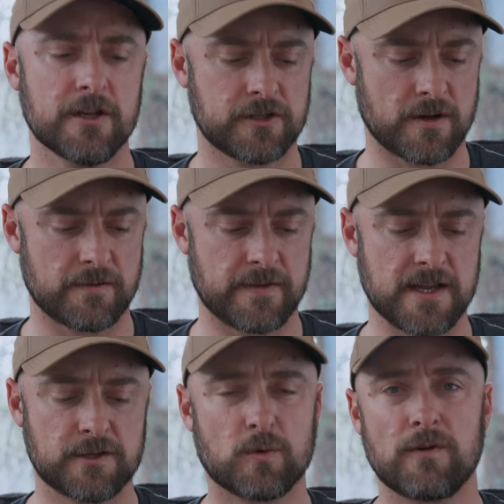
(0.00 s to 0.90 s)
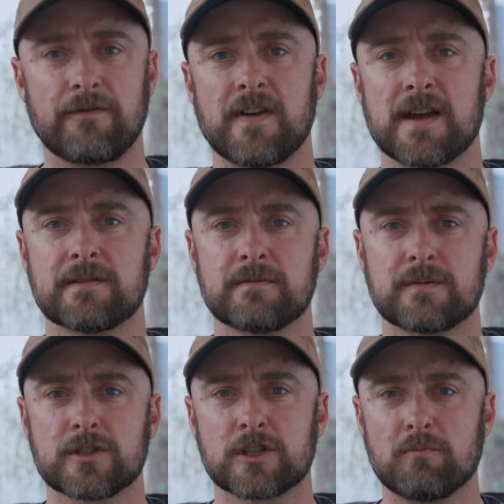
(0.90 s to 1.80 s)
So these will fit
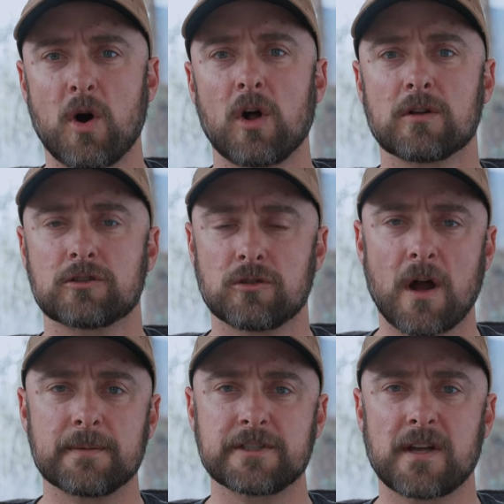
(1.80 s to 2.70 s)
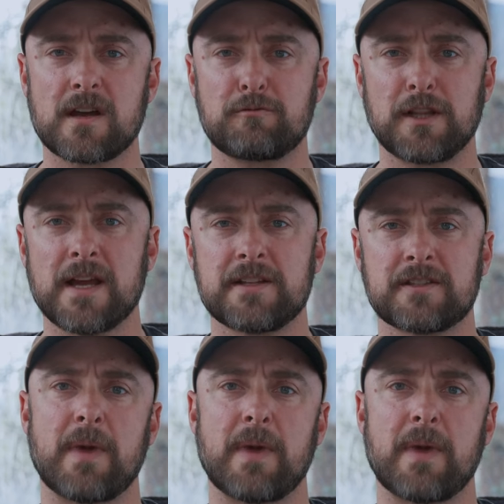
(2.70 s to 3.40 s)
smaller trauma style plates.